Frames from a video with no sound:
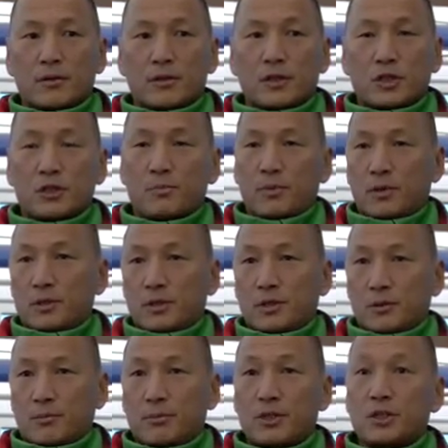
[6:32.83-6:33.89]

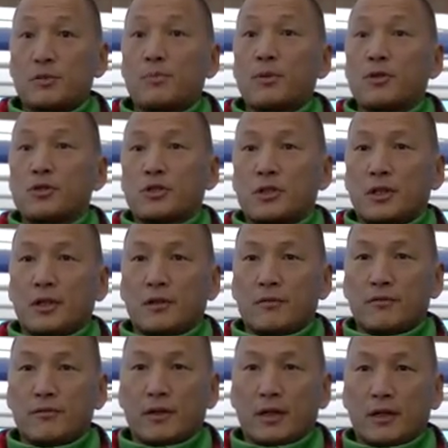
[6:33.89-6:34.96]
dispersion
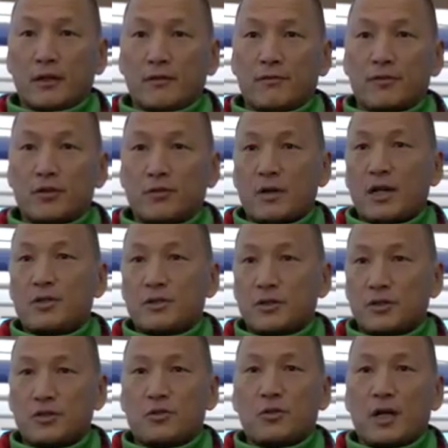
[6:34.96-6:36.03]
of stress
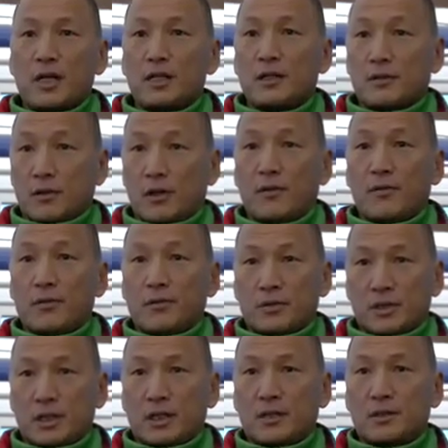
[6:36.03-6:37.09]
and strain and all those
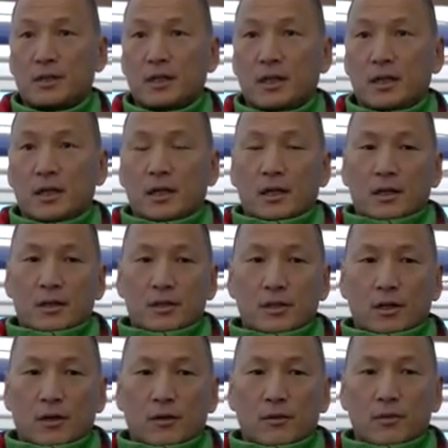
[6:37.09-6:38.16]
things.
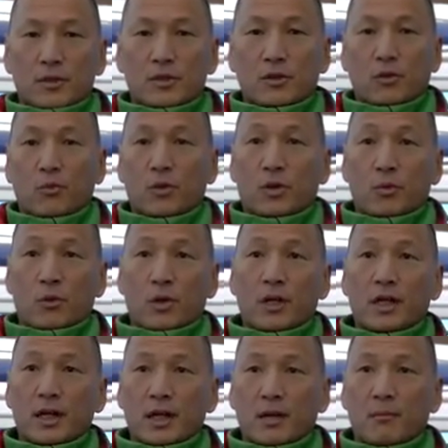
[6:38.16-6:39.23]
Mm-hmm. So we're
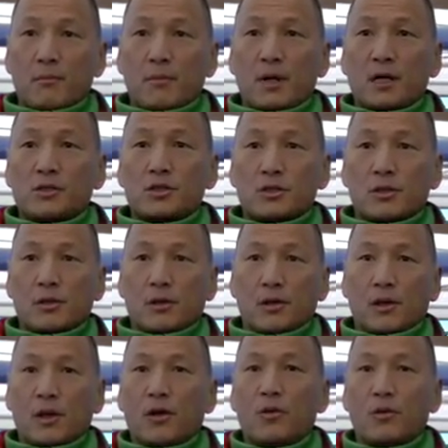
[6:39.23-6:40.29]
working at a much
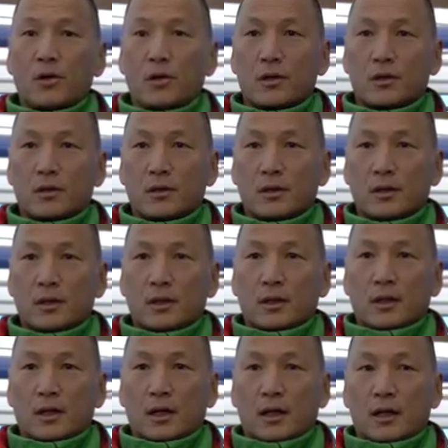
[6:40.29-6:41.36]
lower,
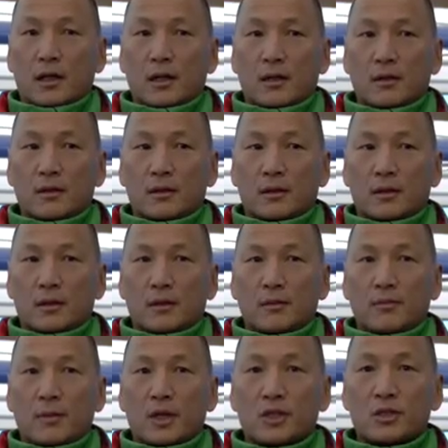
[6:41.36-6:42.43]
a
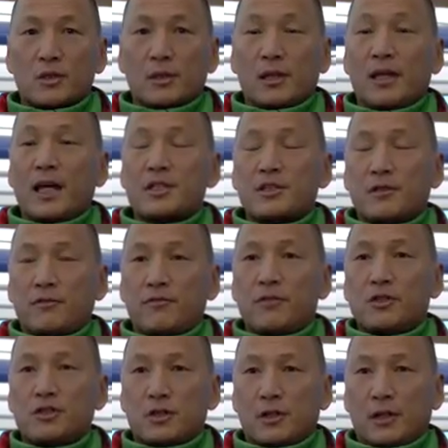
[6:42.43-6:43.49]
much less
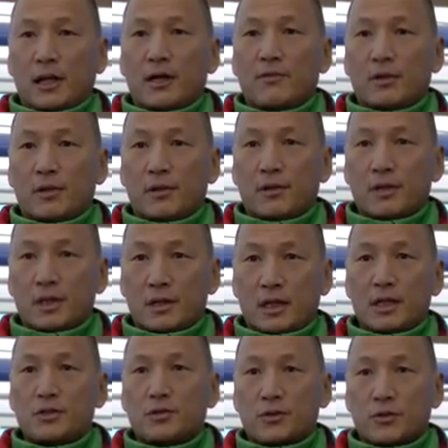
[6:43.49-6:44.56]
efficient level than
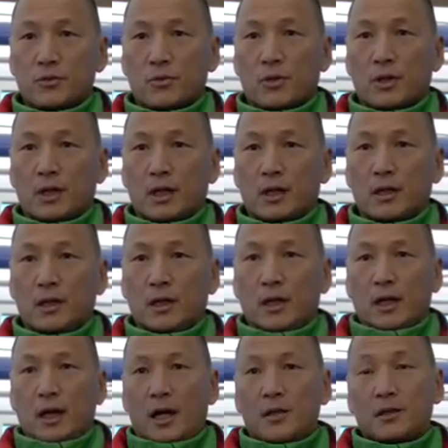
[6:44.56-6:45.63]
nature is working.
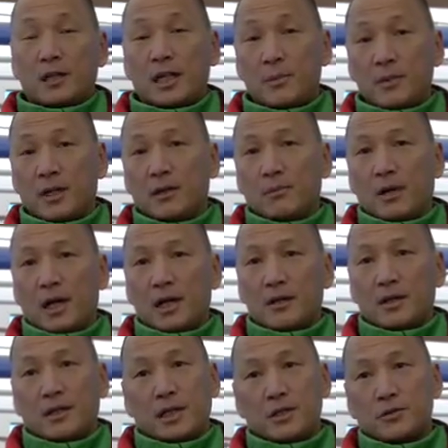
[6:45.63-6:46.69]
And keeping in mind
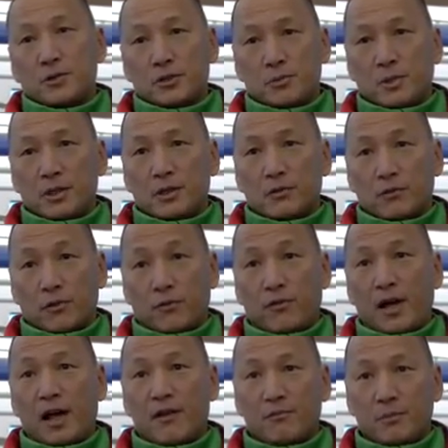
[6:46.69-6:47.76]
that nature has been here for
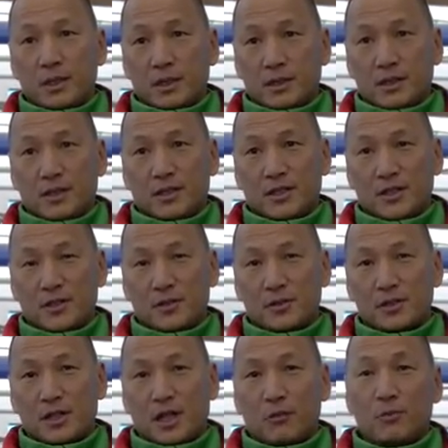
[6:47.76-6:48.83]
5 billion
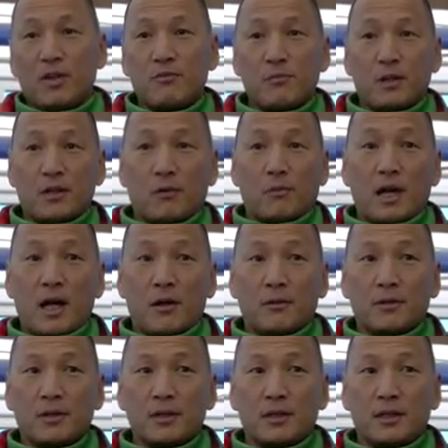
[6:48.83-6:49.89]
years, and we've been
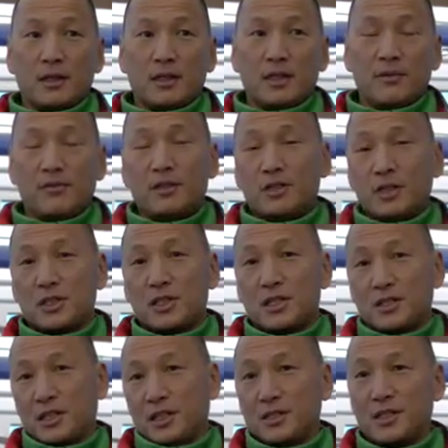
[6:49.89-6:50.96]
around, even just
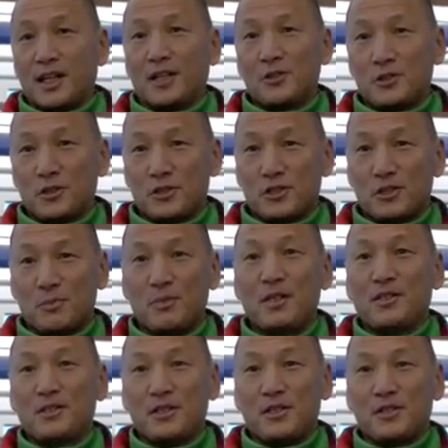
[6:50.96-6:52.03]
as an intelligent
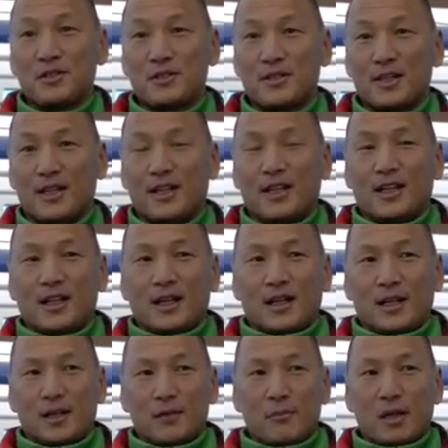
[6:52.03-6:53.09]
species,
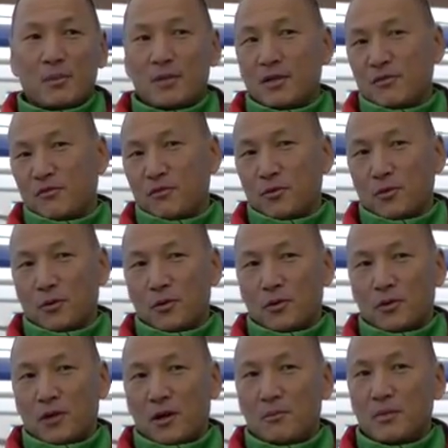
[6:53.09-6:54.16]
maybe
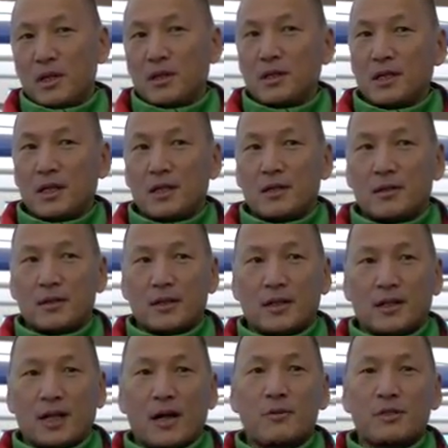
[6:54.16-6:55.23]
for 1 million,
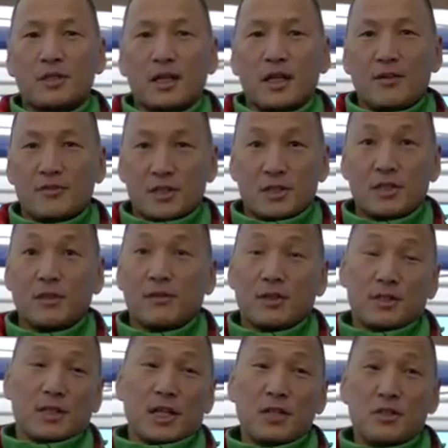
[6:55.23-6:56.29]
and I would say as a
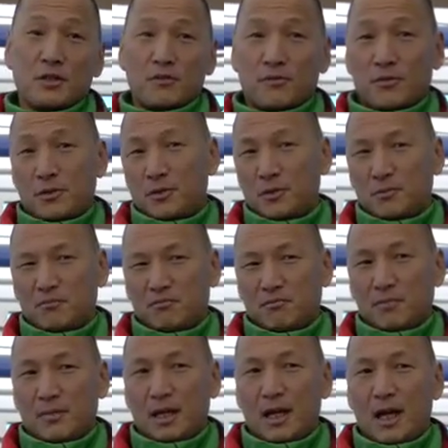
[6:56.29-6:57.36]
civilization for
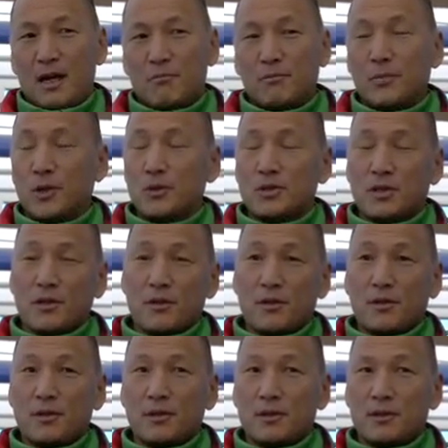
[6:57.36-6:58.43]
at most
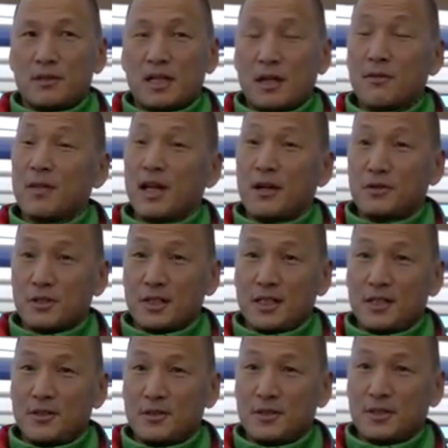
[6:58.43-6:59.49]
10,000
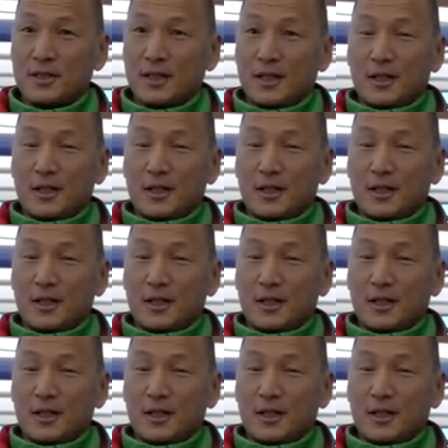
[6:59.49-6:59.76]
years.